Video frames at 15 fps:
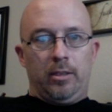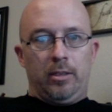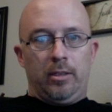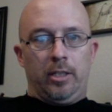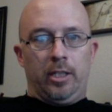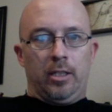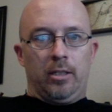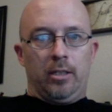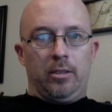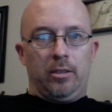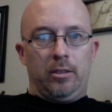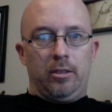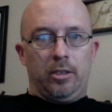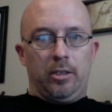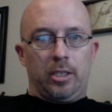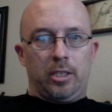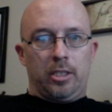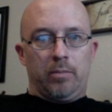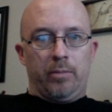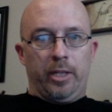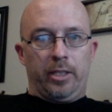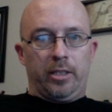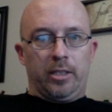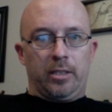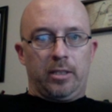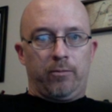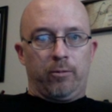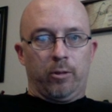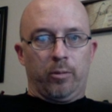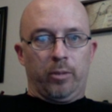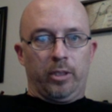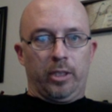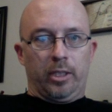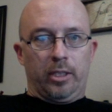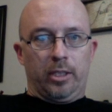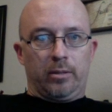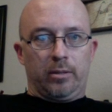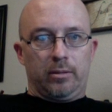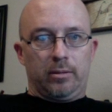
And just to make this formula,